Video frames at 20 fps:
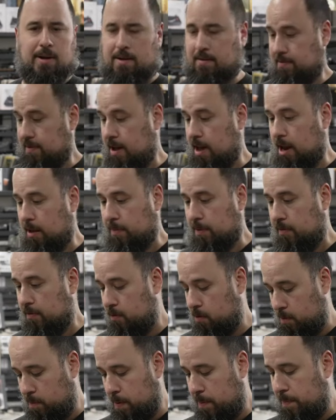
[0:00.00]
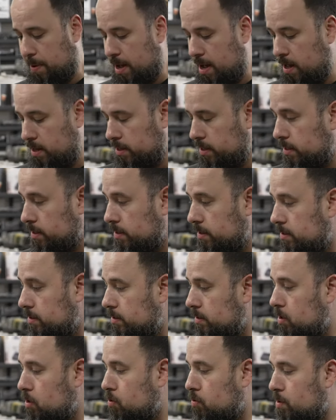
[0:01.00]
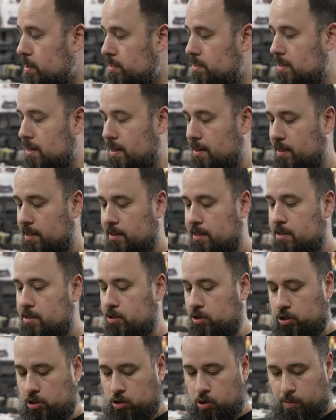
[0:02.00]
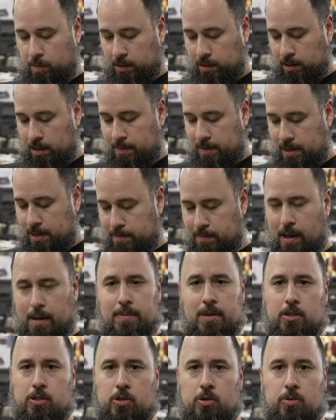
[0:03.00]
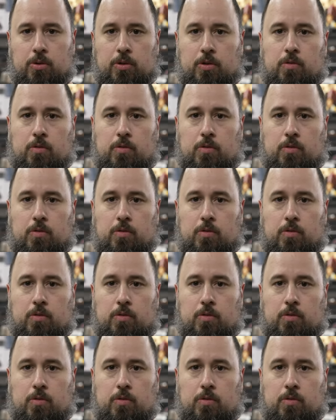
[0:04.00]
on vinyl before, but Pollen, Crescent. I think these are super limited, maybe two to